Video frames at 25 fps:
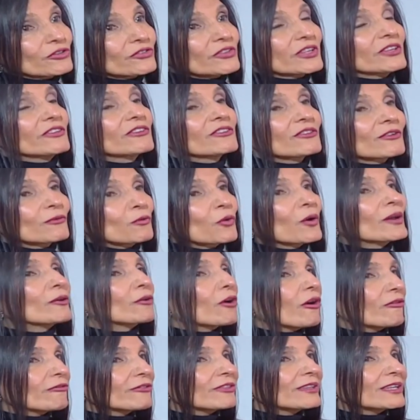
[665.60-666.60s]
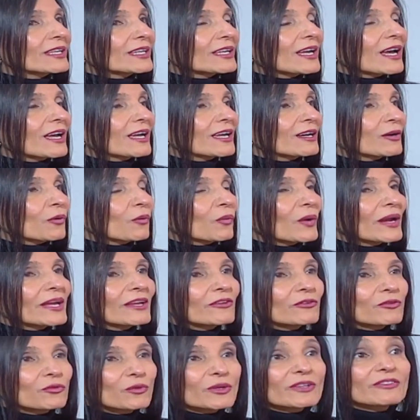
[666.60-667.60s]
is one of the
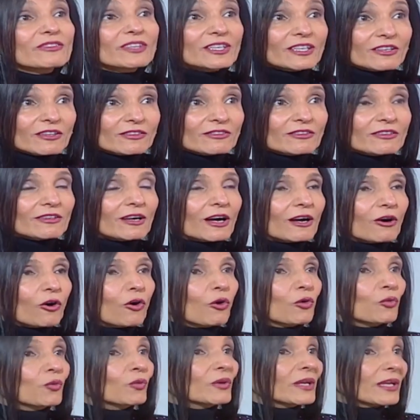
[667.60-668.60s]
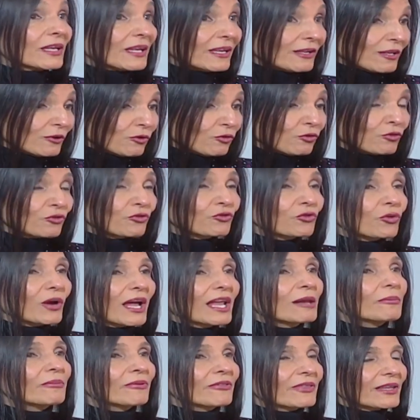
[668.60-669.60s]
ways we treat or we use to
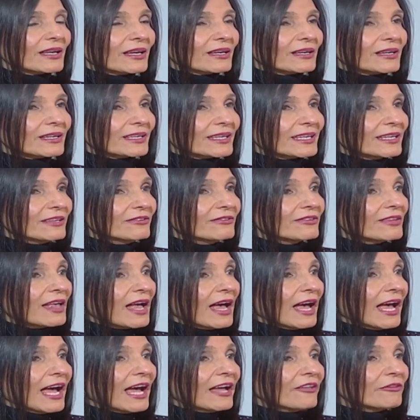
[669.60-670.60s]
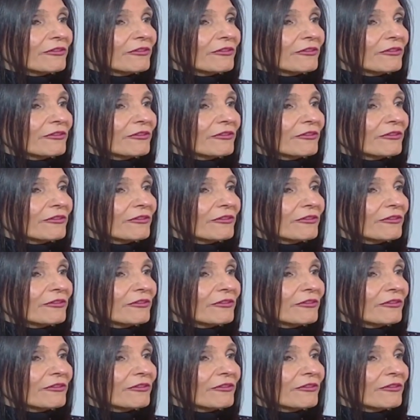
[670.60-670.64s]
help the kids. And